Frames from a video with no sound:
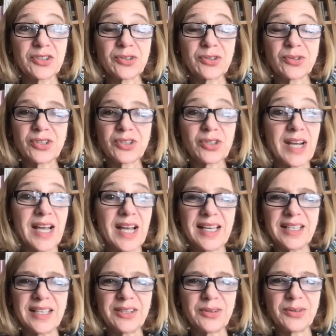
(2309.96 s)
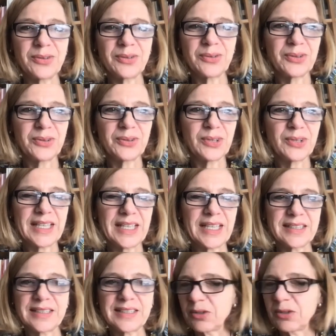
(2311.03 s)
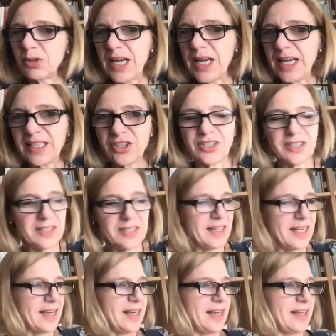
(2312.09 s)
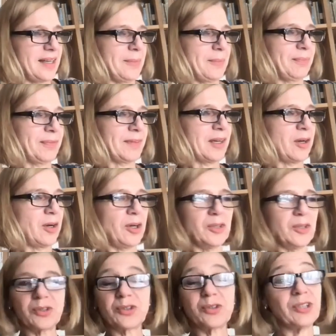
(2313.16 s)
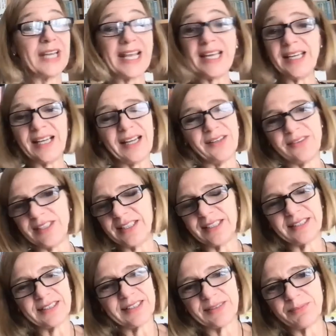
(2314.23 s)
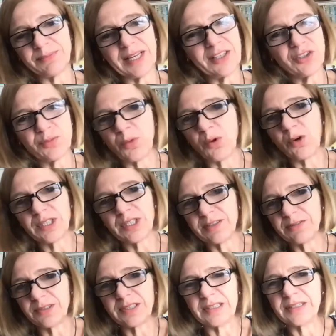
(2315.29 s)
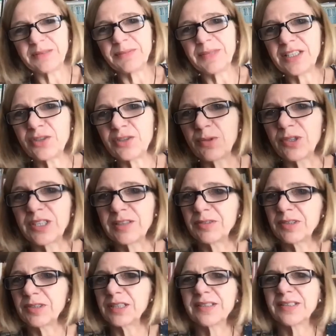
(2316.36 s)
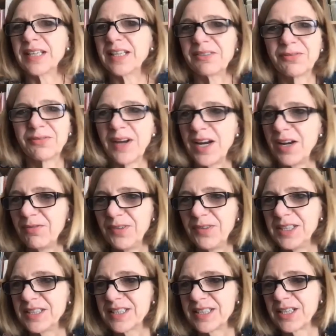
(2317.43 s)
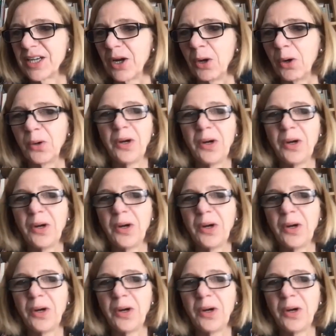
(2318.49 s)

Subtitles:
should try to get a connection. Although today I think it's much more difficult than 5 years ago.